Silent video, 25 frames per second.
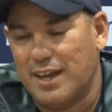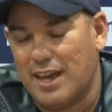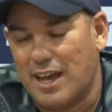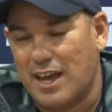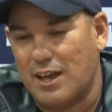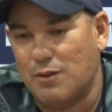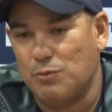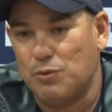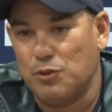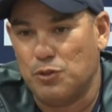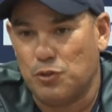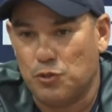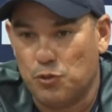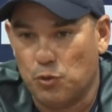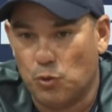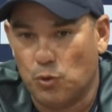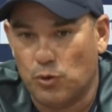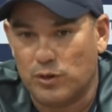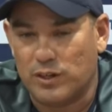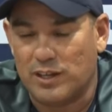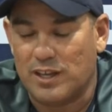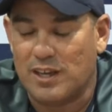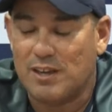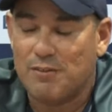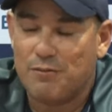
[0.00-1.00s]
and we
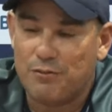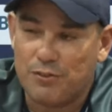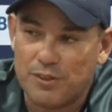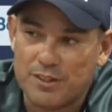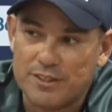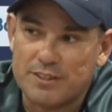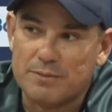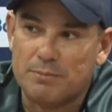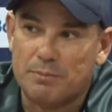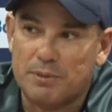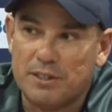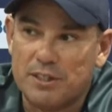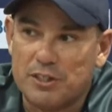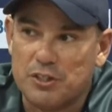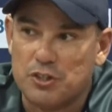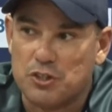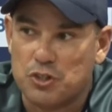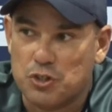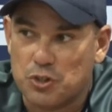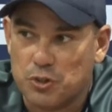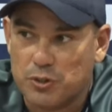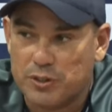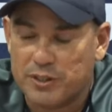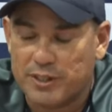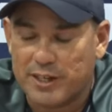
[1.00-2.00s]
thought if there's a bit of
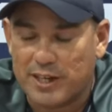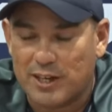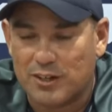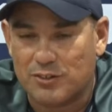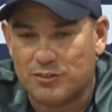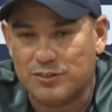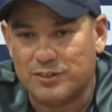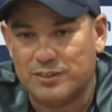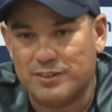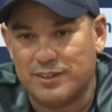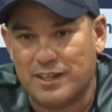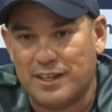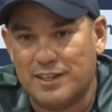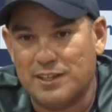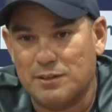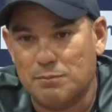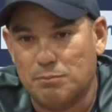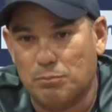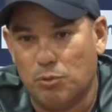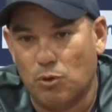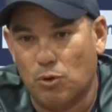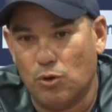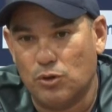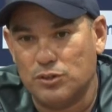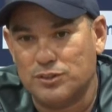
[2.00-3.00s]
dew around and the
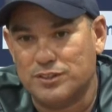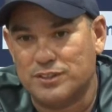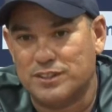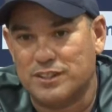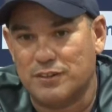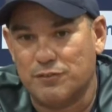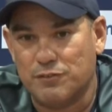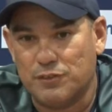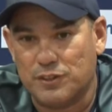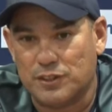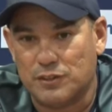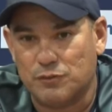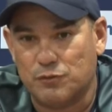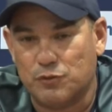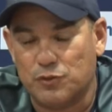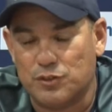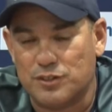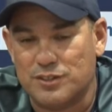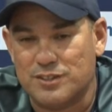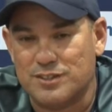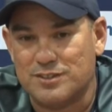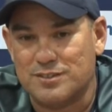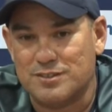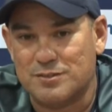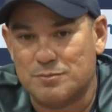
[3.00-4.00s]
ball's difficult for
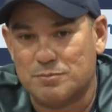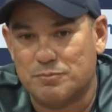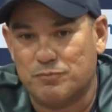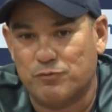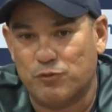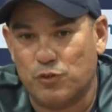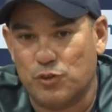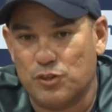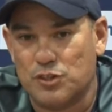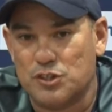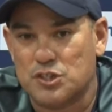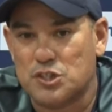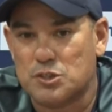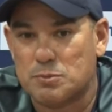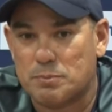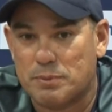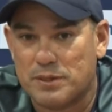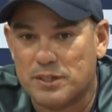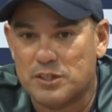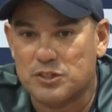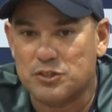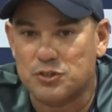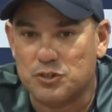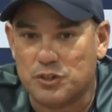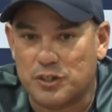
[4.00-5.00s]
the for the
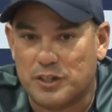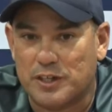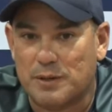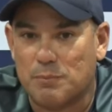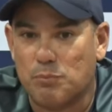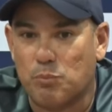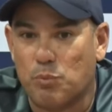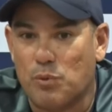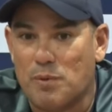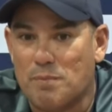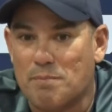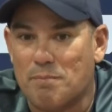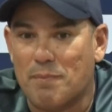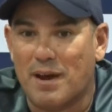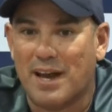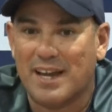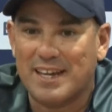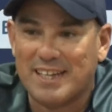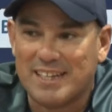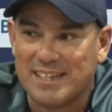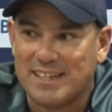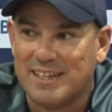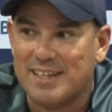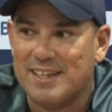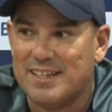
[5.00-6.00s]
spinners to grip, we
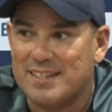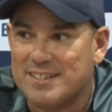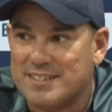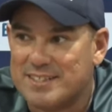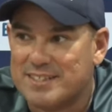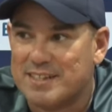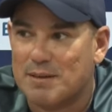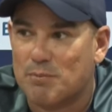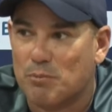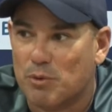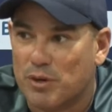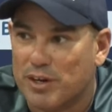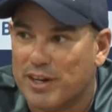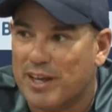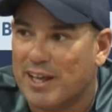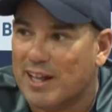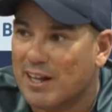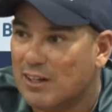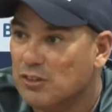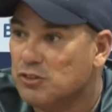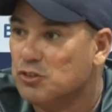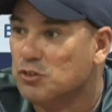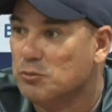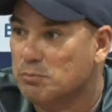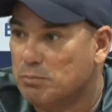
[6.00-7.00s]
might need somebody
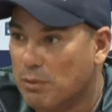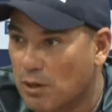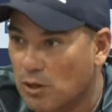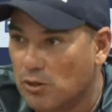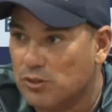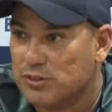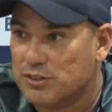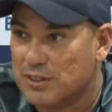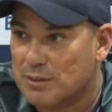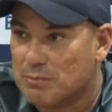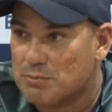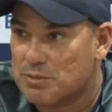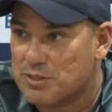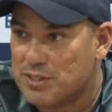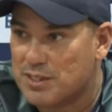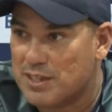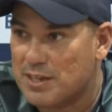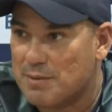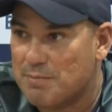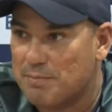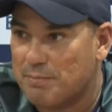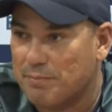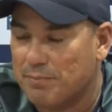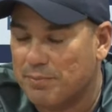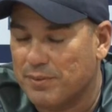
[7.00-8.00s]
else to bowl some
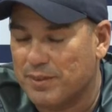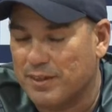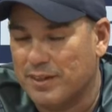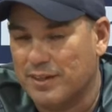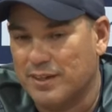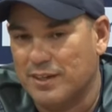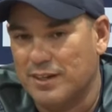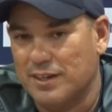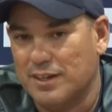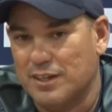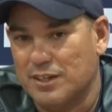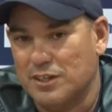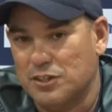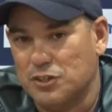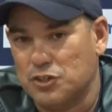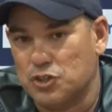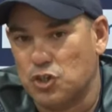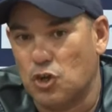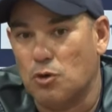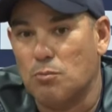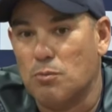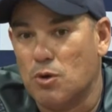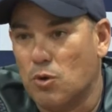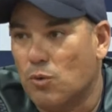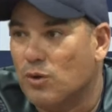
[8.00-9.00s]
seam.
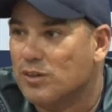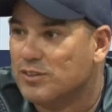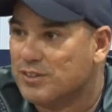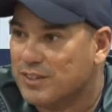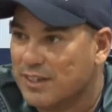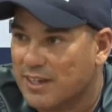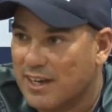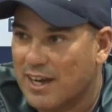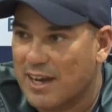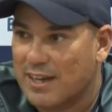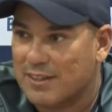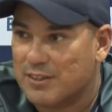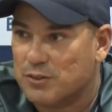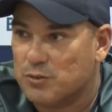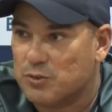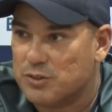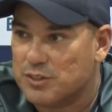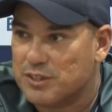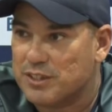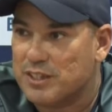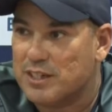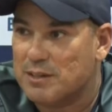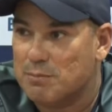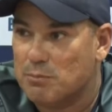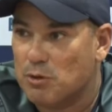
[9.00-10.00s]
Shomo was the guy that
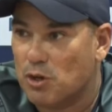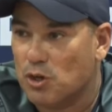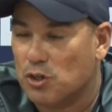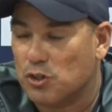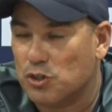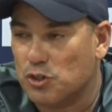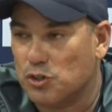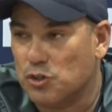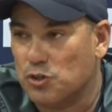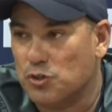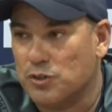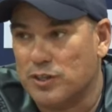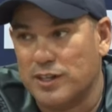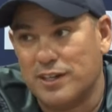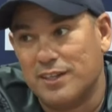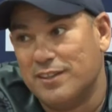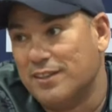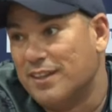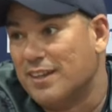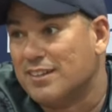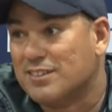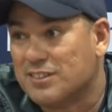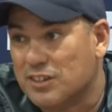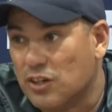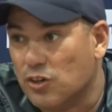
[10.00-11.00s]
was earmarked to do that, and
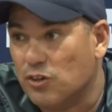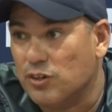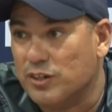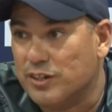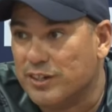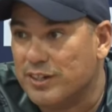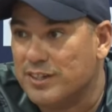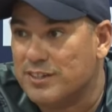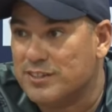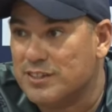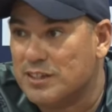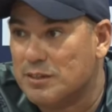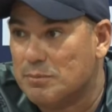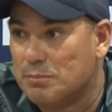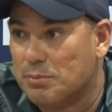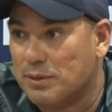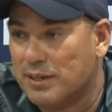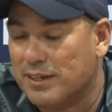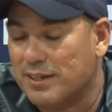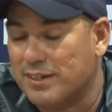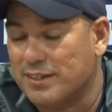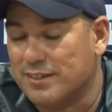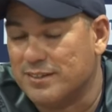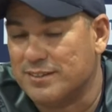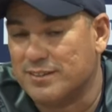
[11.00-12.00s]
that's the only reason he
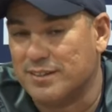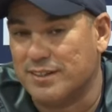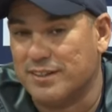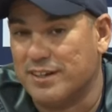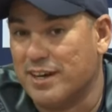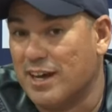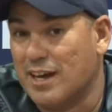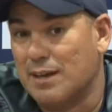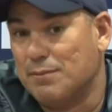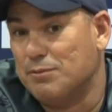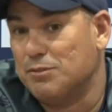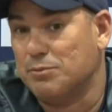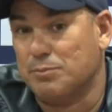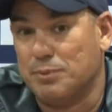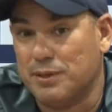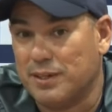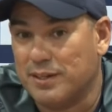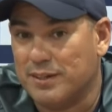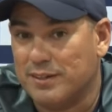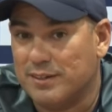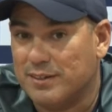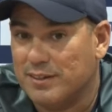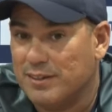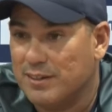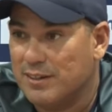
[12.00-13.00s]
played yesterday. Naim has
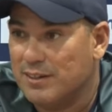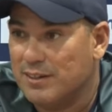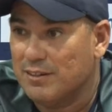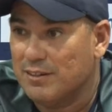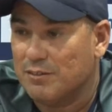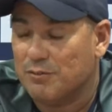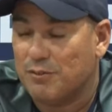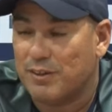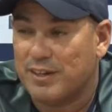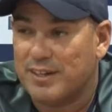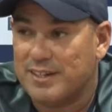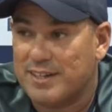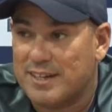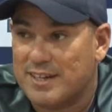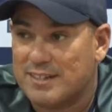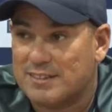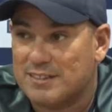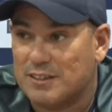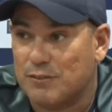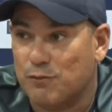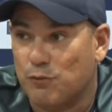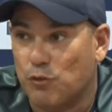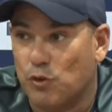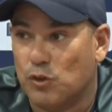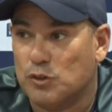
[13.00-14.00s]
been
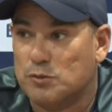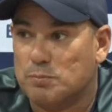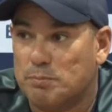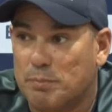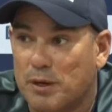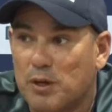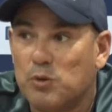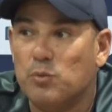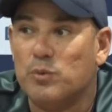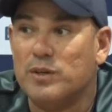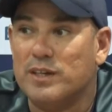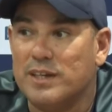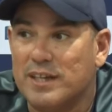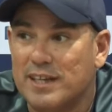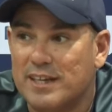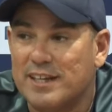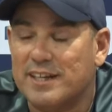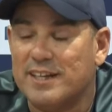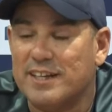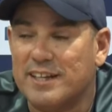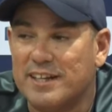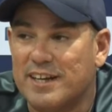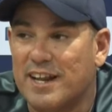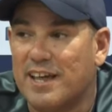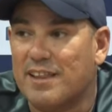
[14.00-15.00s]
fantastic for us, but we
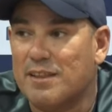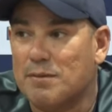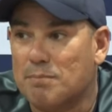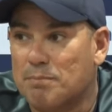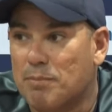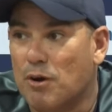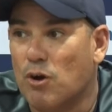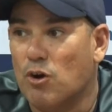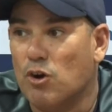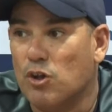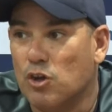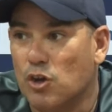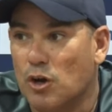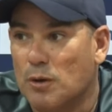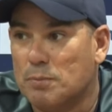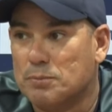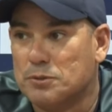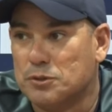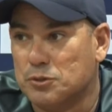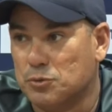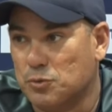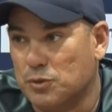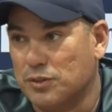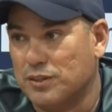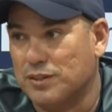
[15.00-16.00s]
needed another bowling
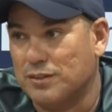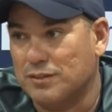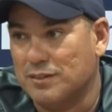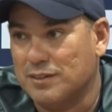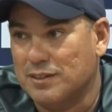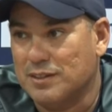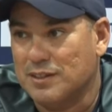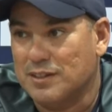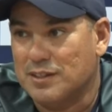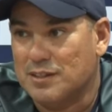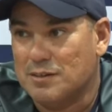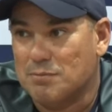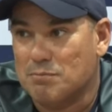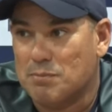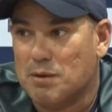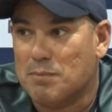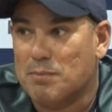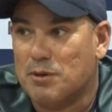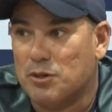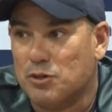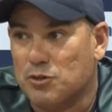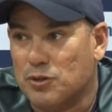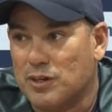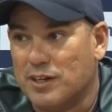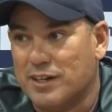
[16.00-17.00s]
option with
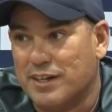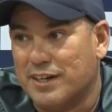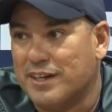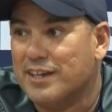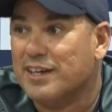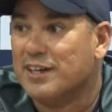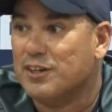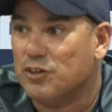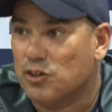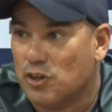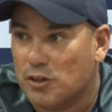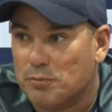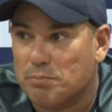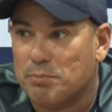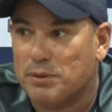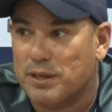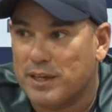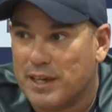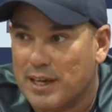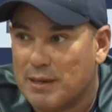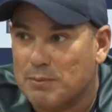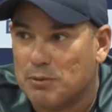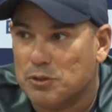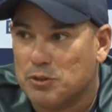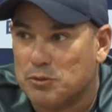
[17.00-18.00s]
Mahmudullah Riyad not
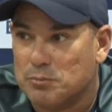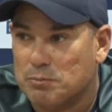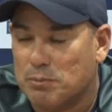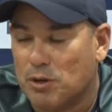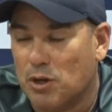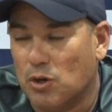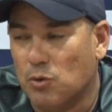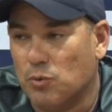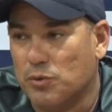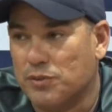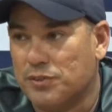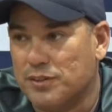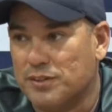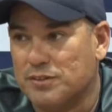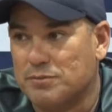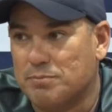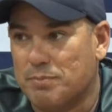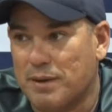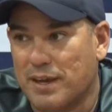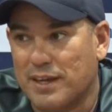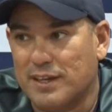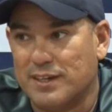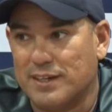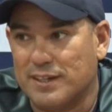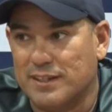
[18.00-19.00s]
being able to bowl with these
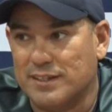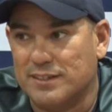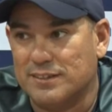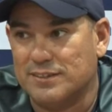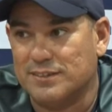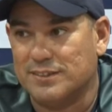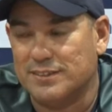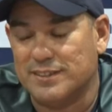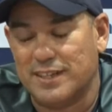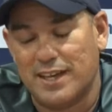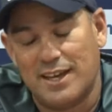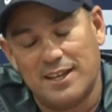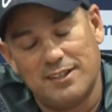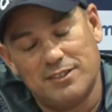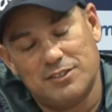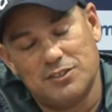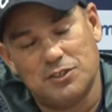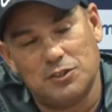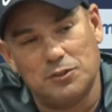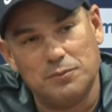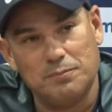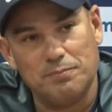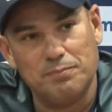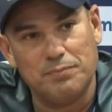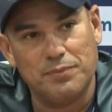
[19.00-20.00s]
back niggles he's had.
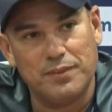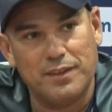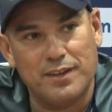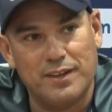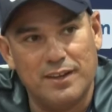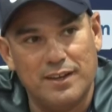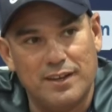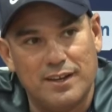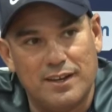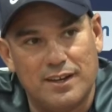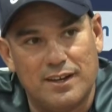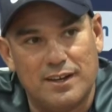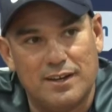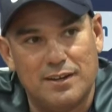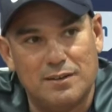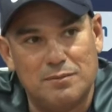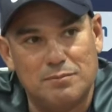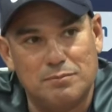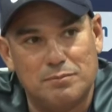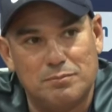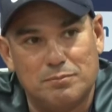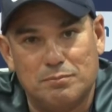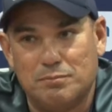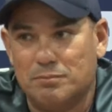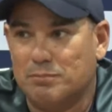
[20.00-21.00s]
So
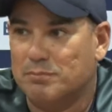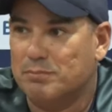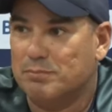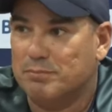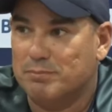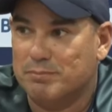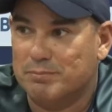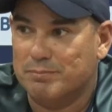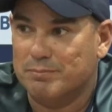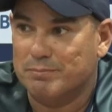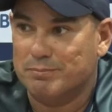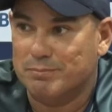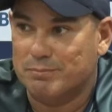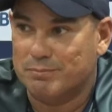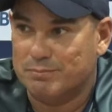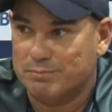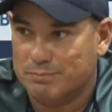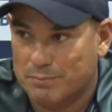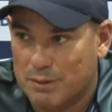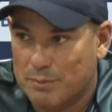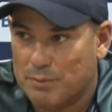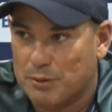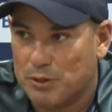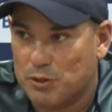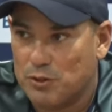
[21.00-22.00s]
um,
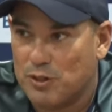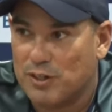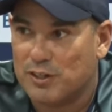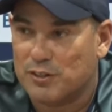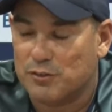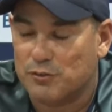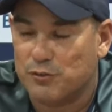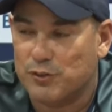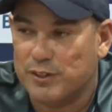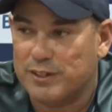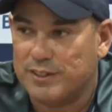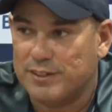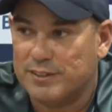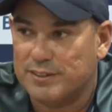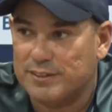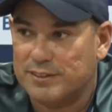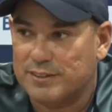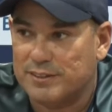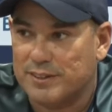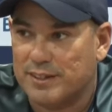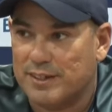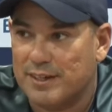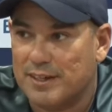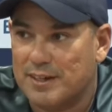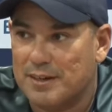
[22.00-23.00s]
Mahmudullah's fit
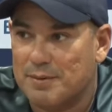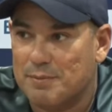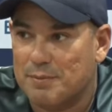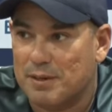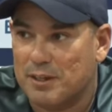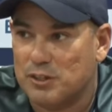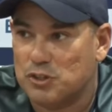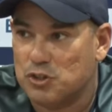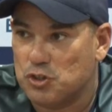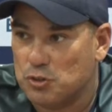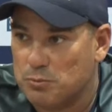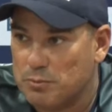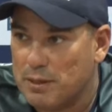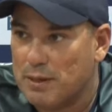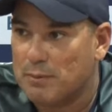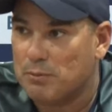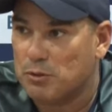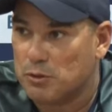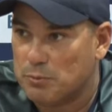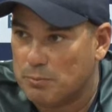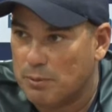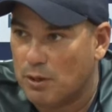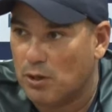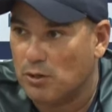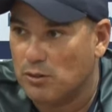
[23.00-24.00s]
um, and should be
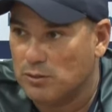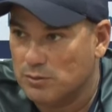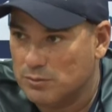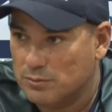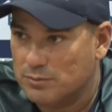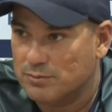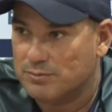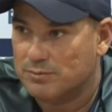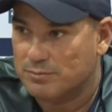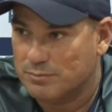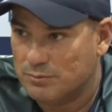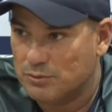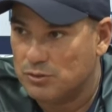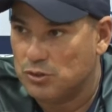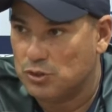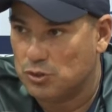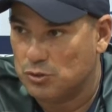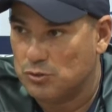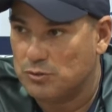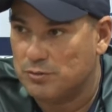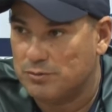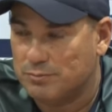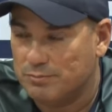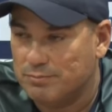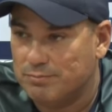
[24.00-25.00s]
able to bowl,
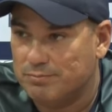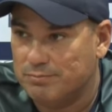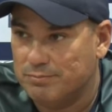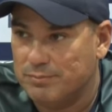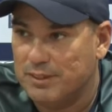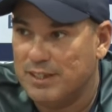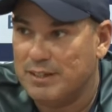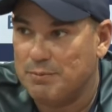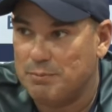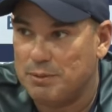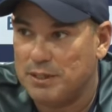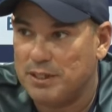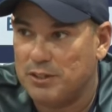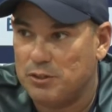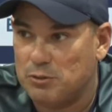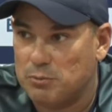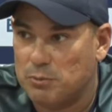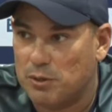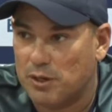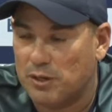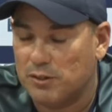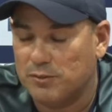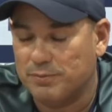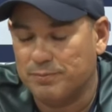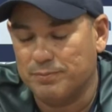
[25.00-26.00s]
should need be
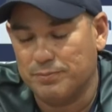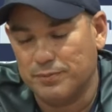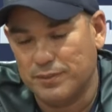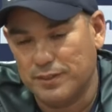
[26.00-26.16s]
tomorrow,